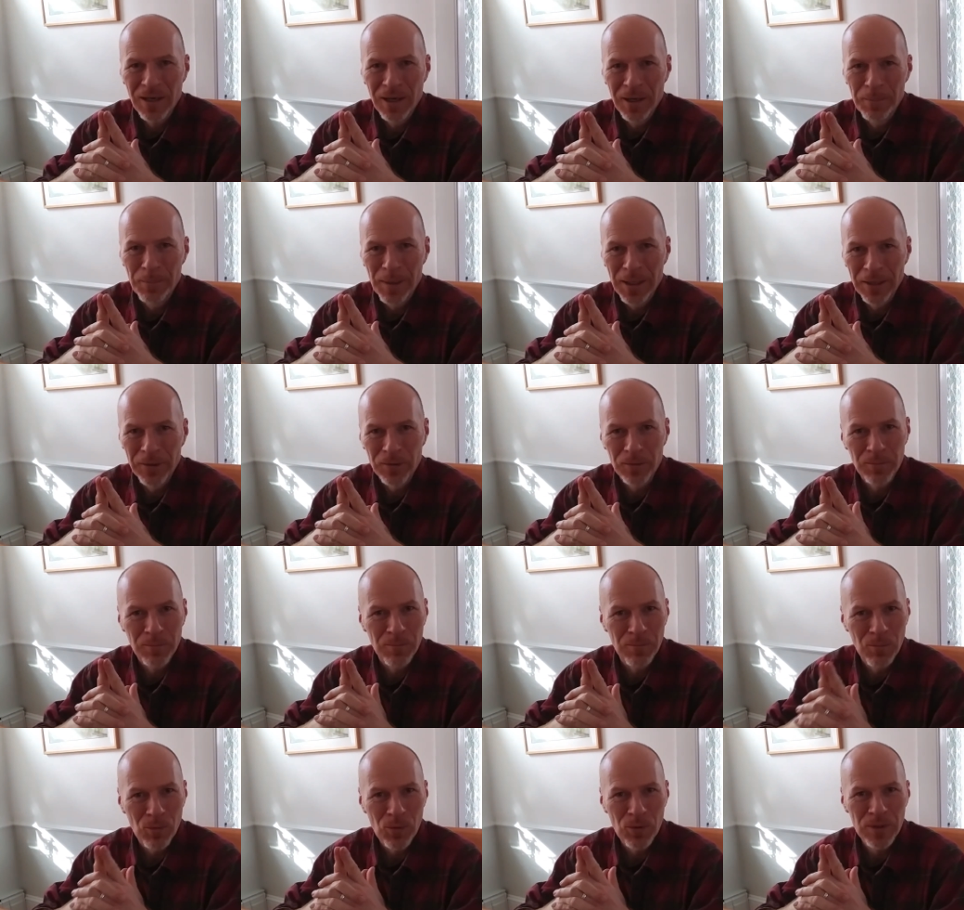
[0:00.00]
about
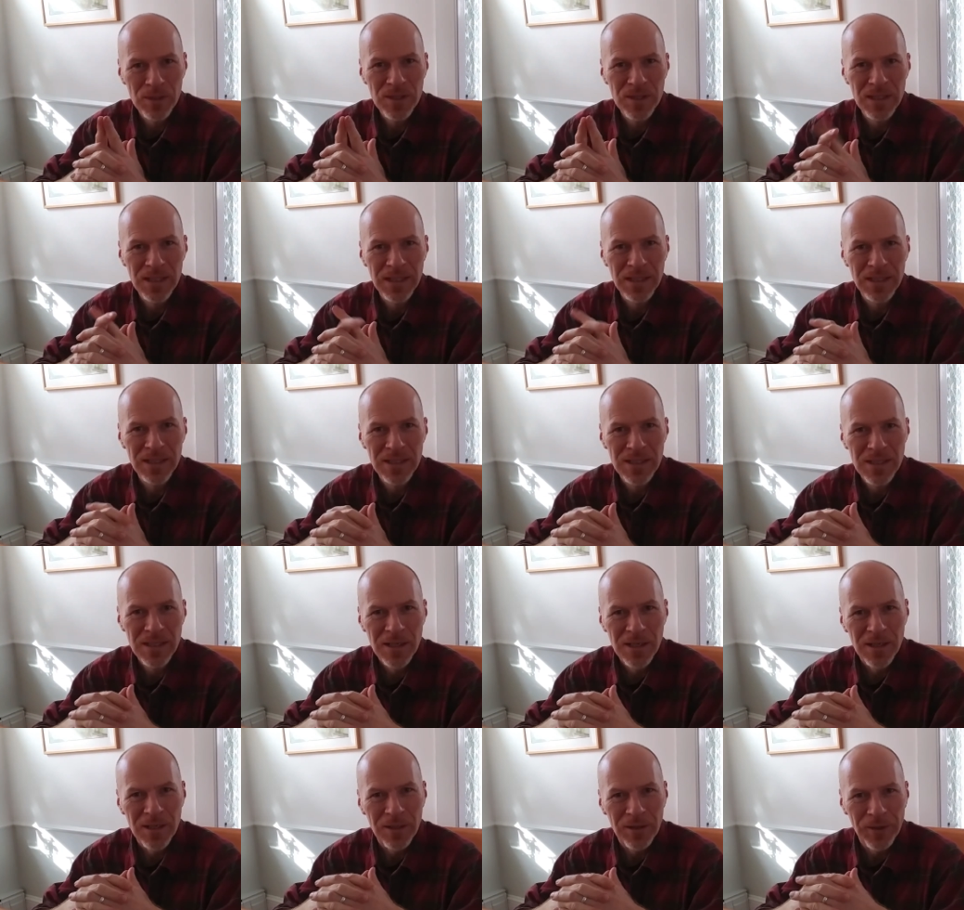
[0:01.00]
more seeds
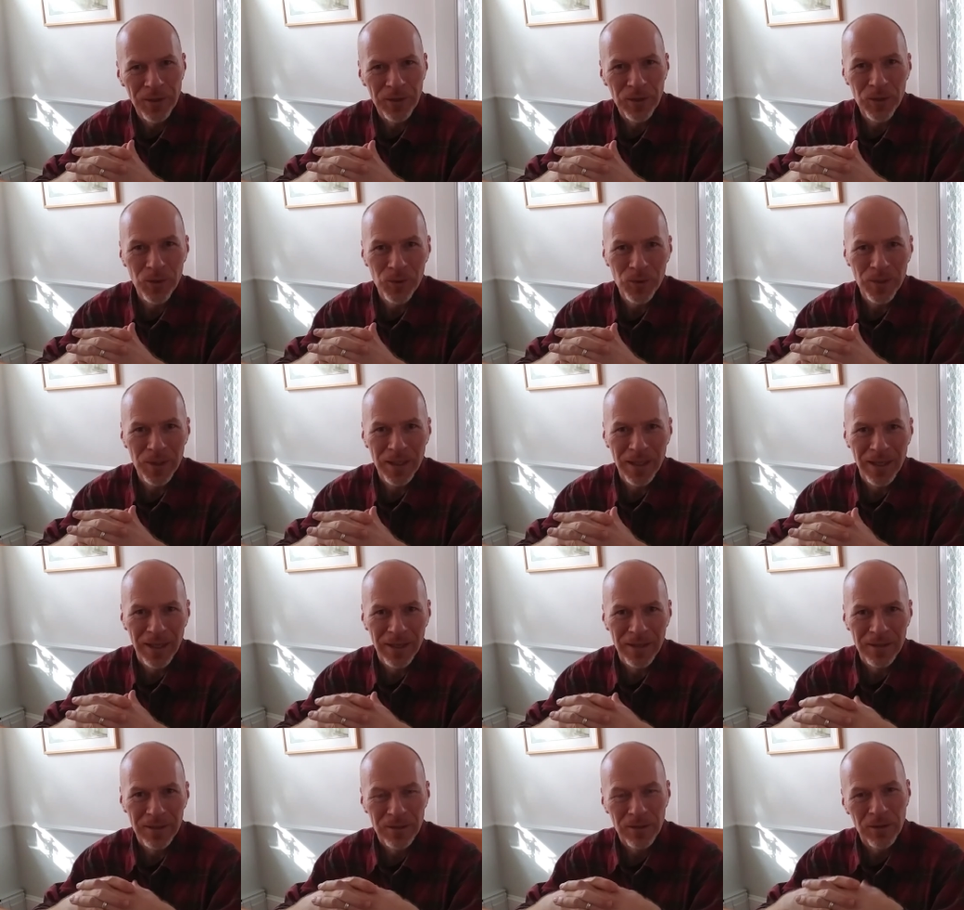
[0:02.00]
that you can
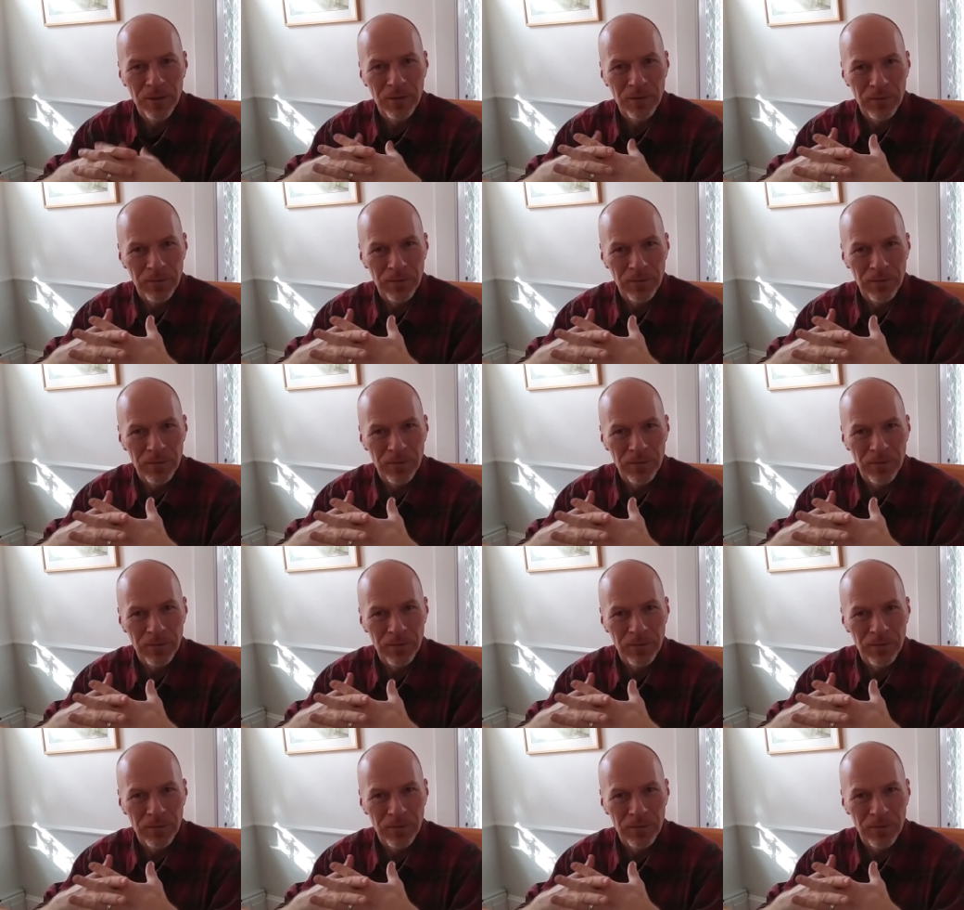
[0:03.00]
get